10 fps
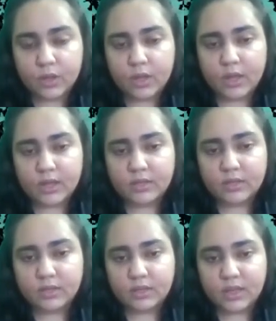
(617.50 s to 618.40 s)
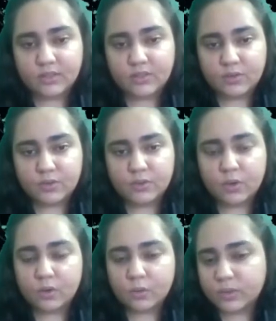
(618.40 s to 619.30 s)
and X0 is
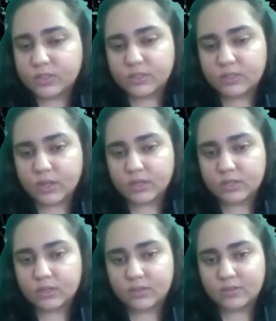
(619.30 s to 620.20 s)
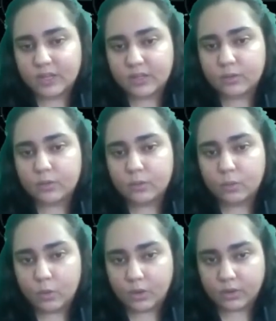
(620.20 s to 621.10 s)
always assigned the value
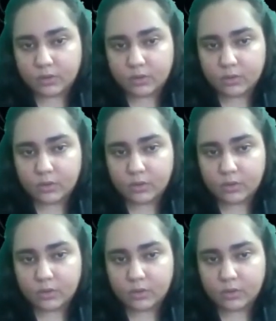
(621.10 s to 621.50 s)
1.